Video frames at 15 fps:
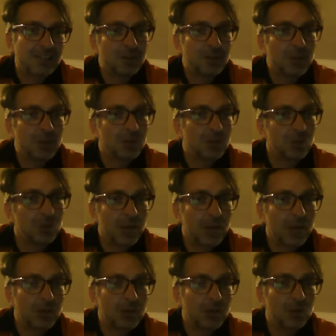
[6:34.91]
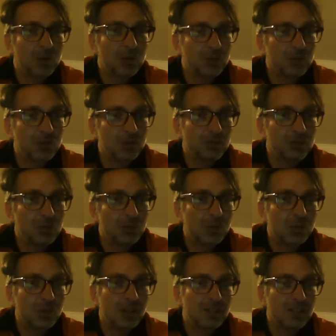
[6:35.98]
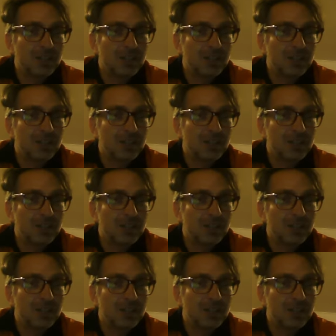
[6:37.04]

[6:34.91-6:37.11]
maybe create wealth in the future,